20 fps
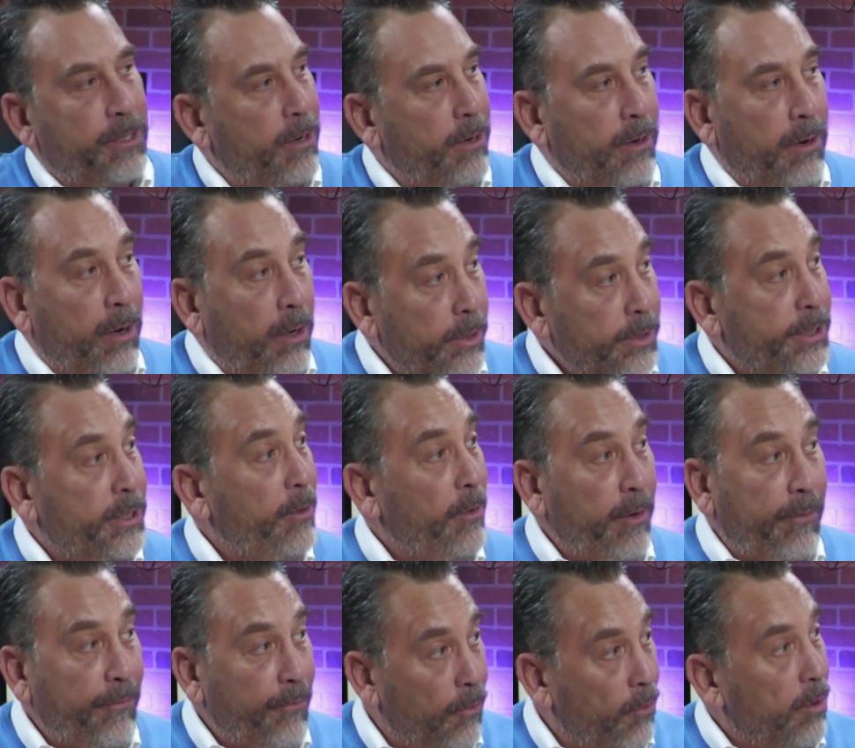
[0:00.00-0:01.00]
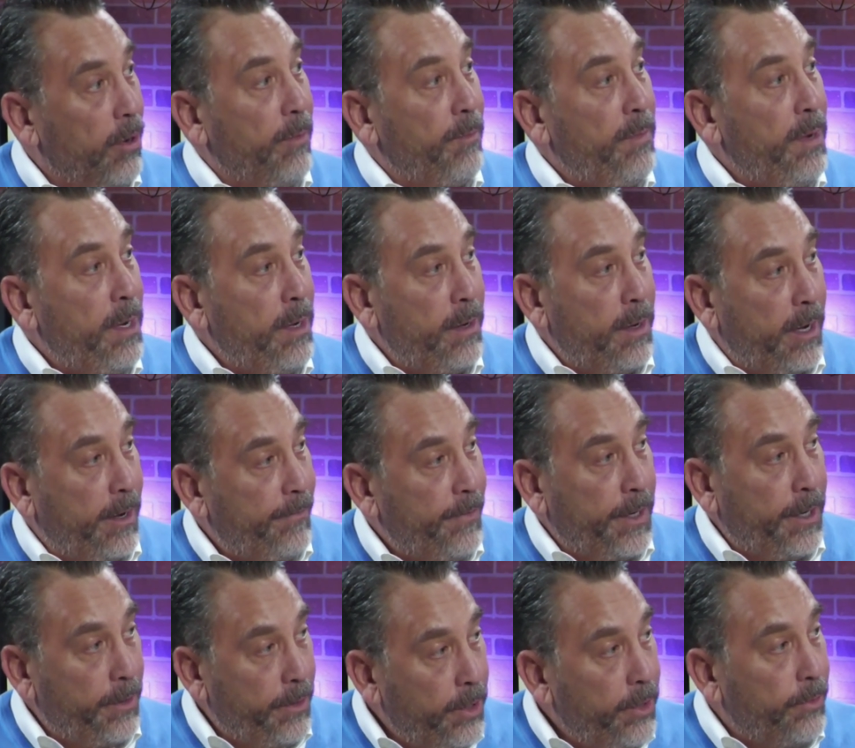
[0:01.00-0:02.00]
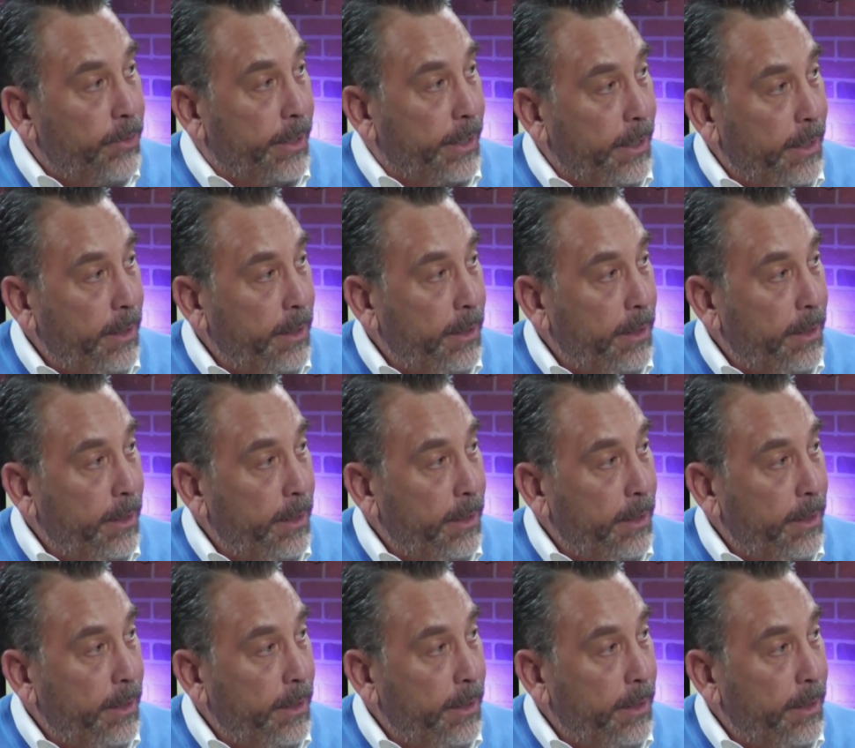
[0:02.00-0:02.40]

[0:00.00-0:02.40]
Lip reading: are also a form of an annuity.